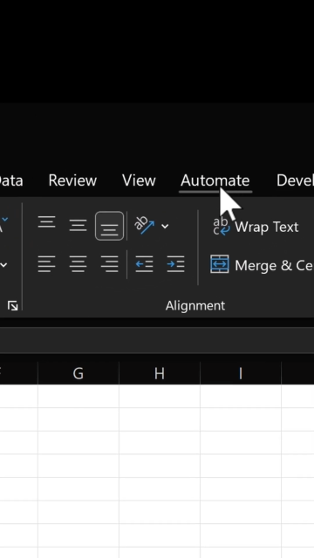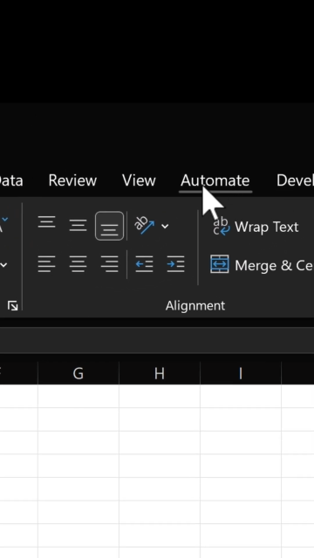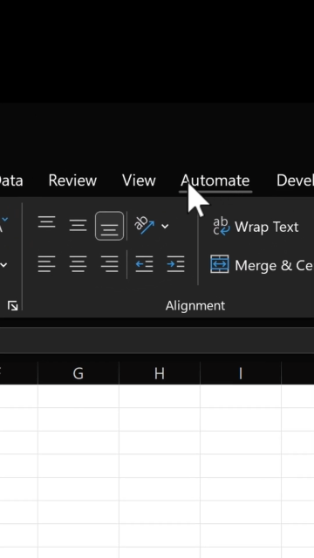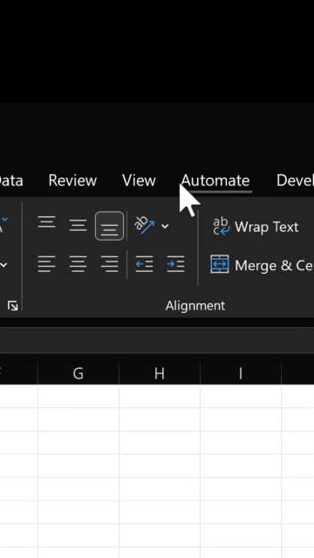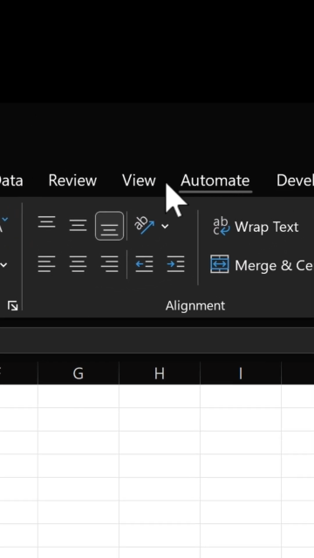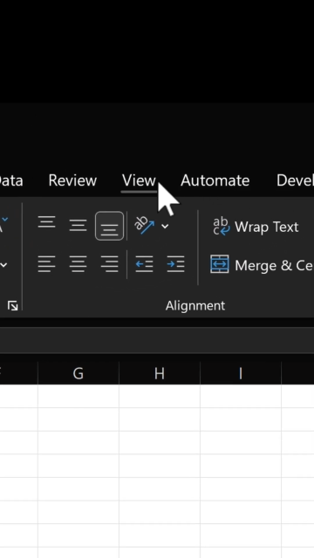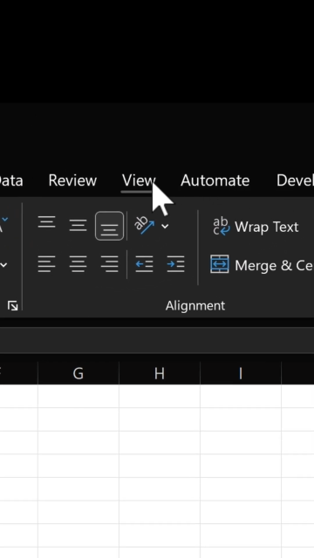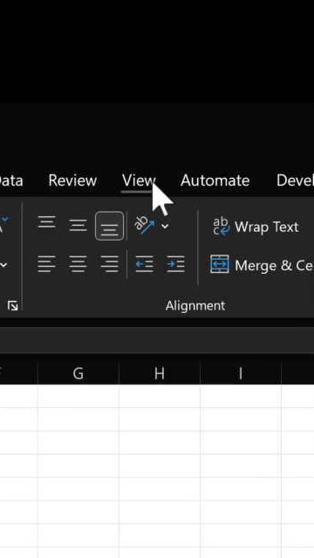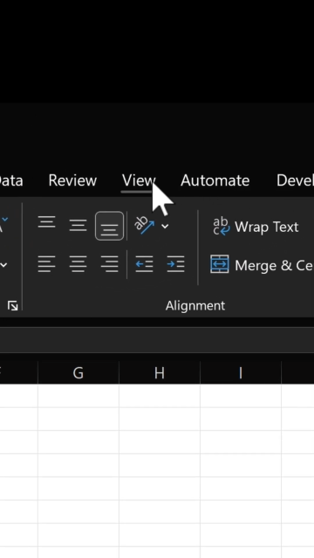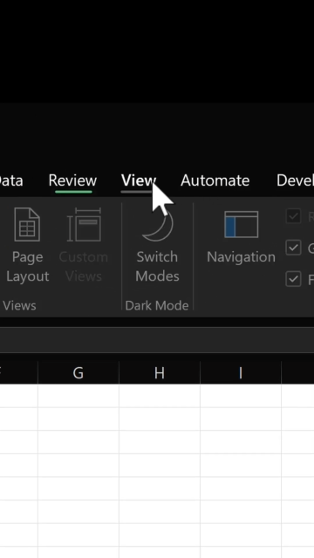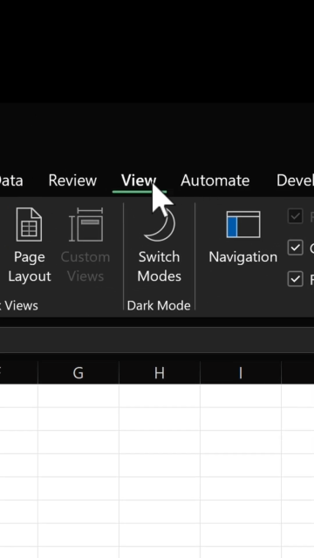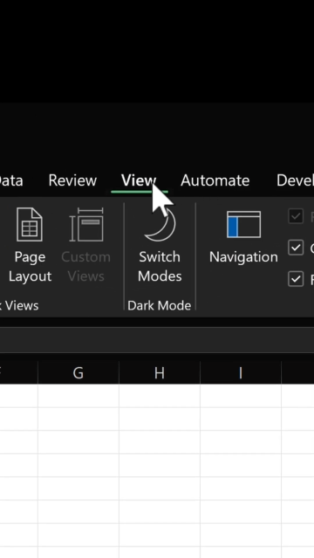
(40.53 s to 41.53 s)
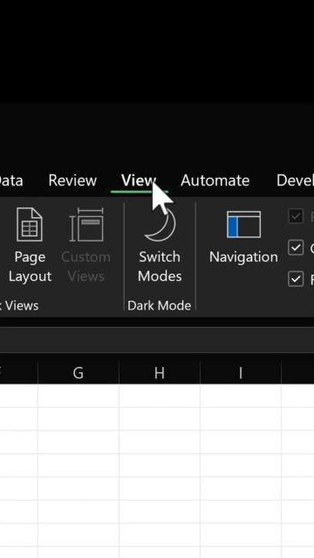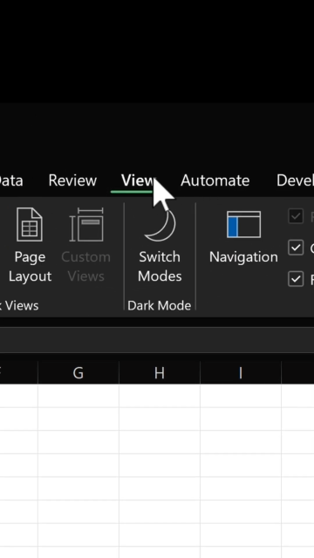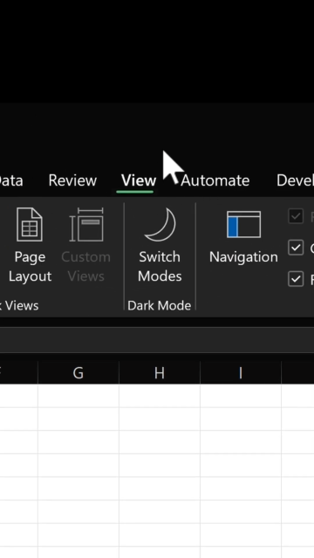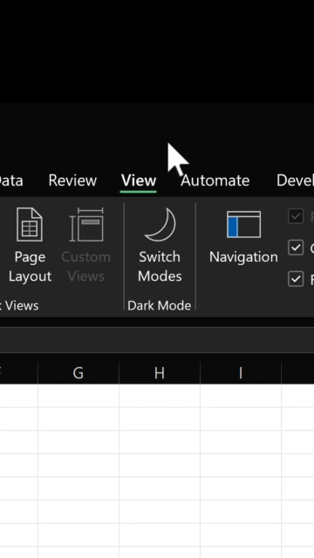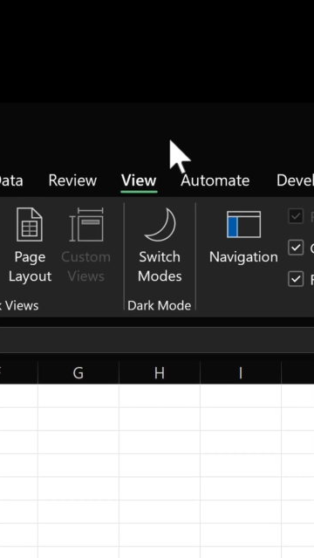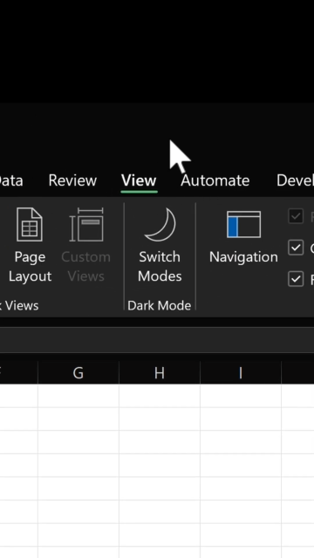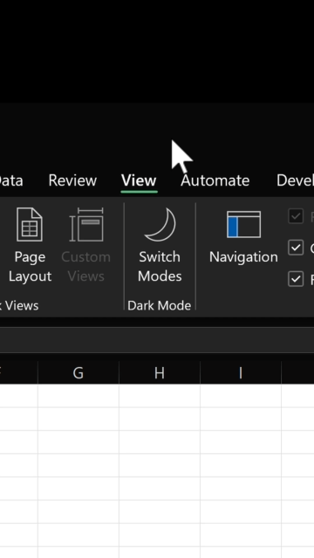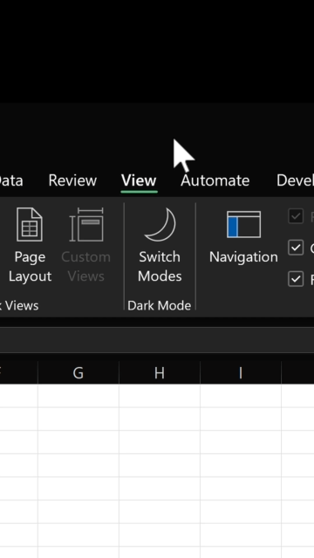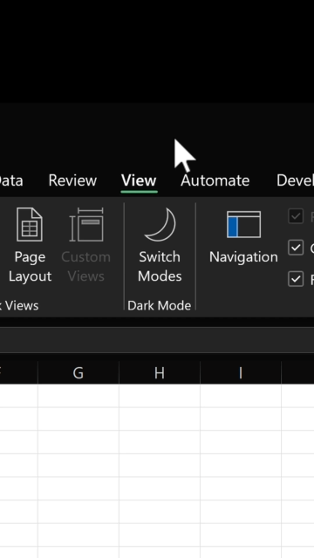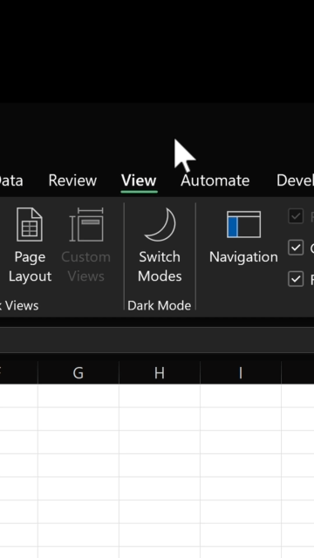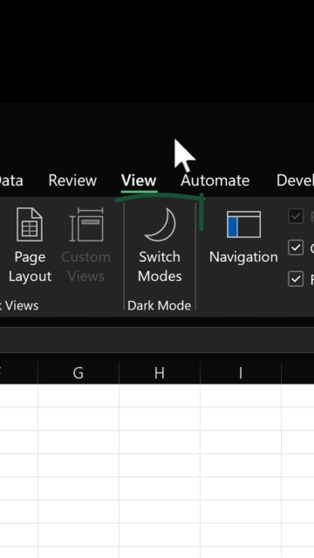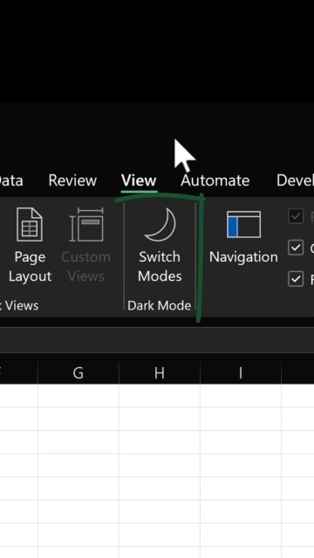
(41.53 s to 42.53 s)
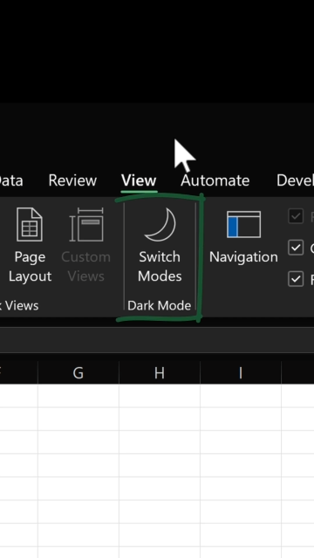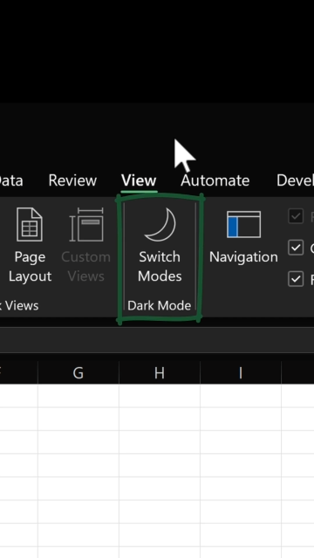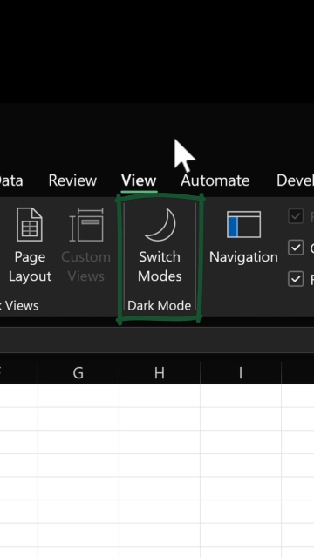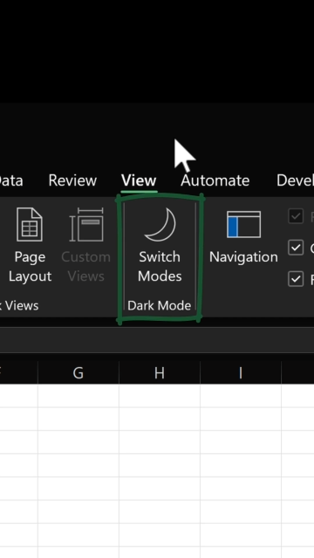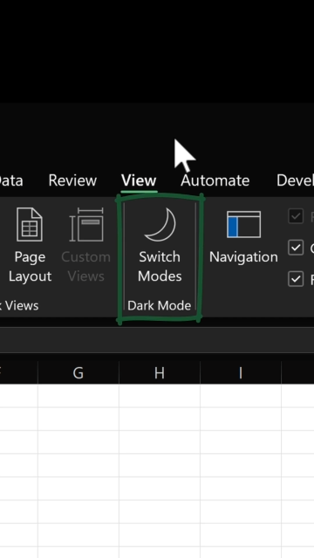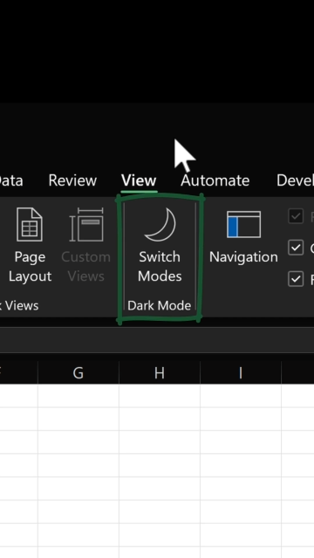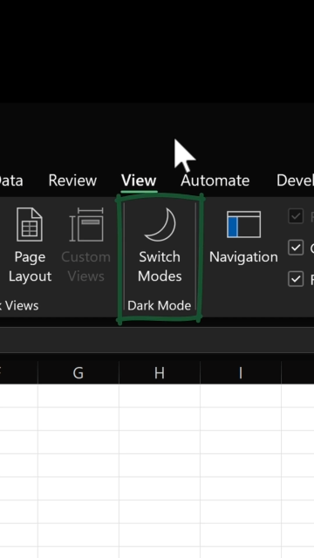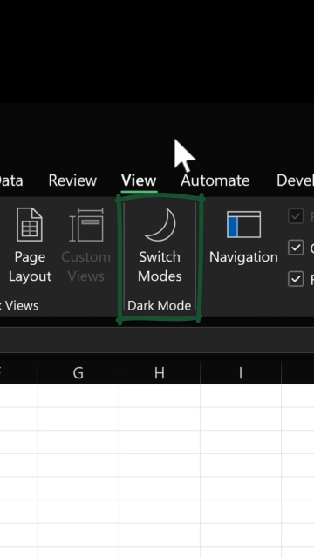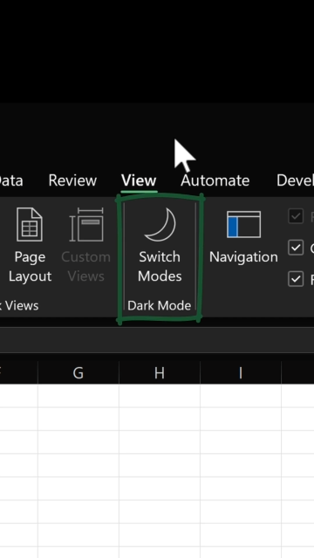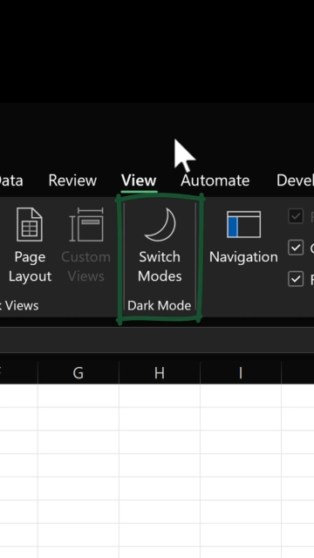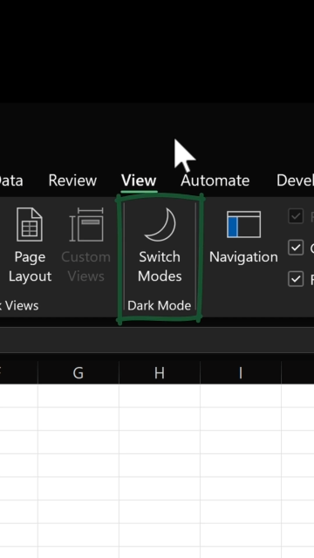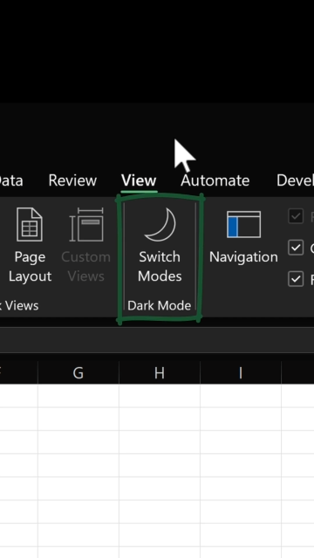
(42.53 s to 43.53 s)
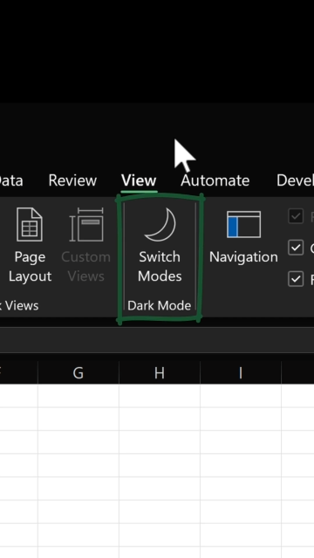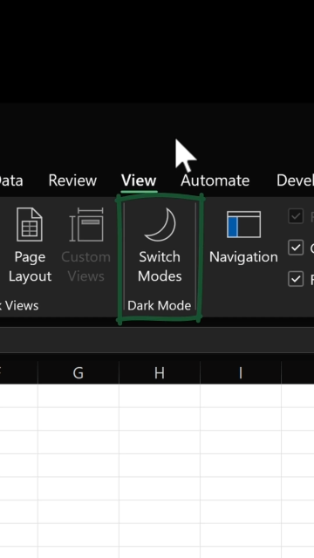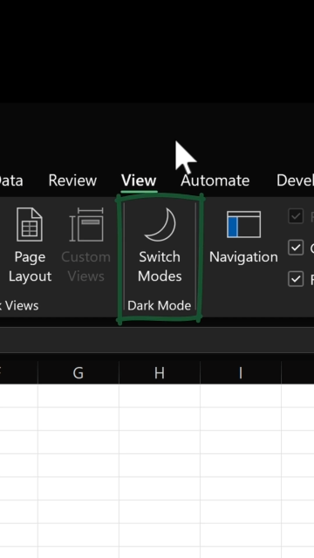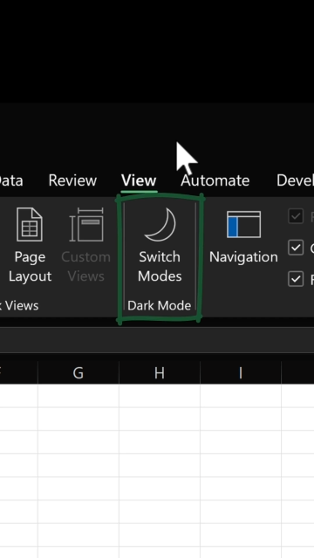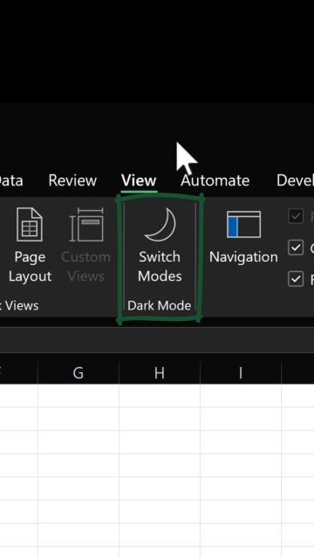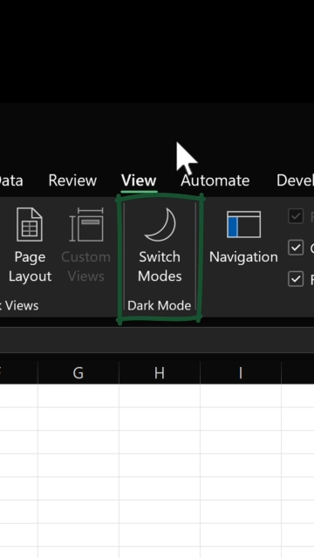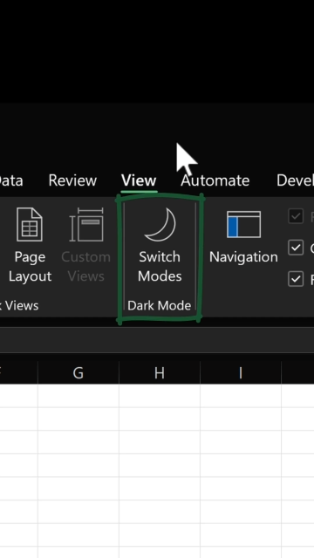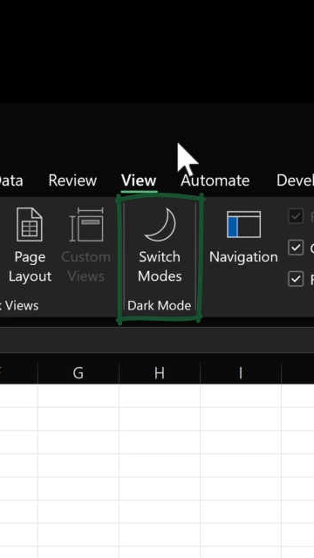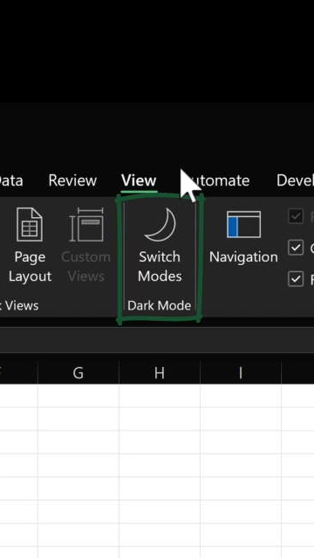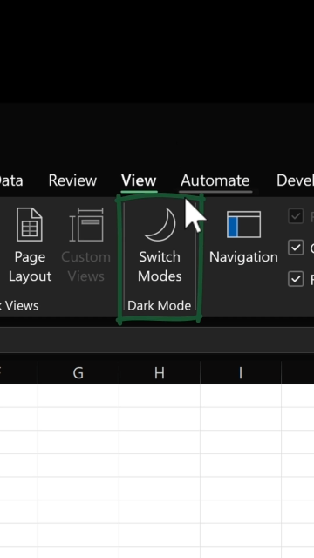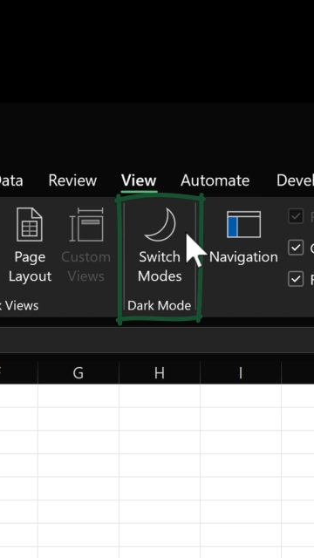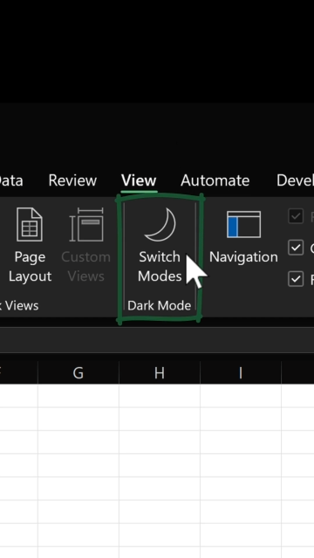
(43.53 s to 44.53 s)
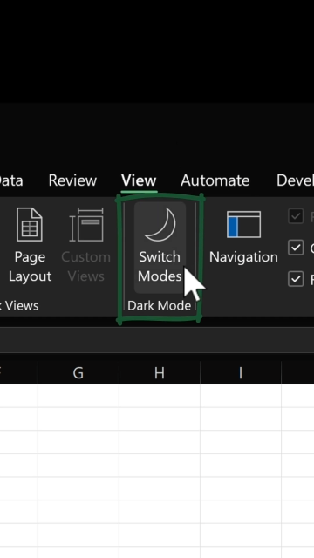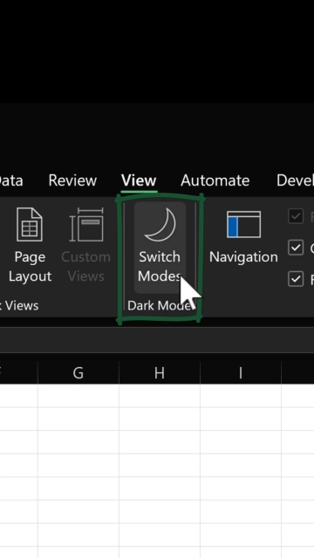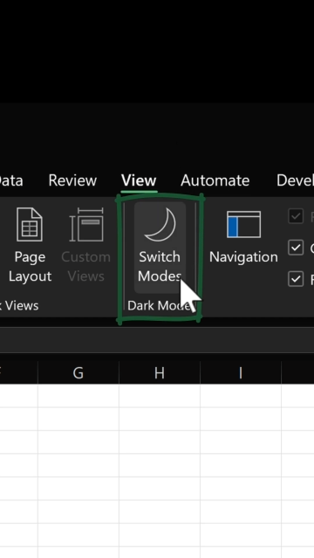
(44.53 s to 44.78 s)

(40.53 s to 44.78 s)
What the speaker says: [unreadable: no face in view]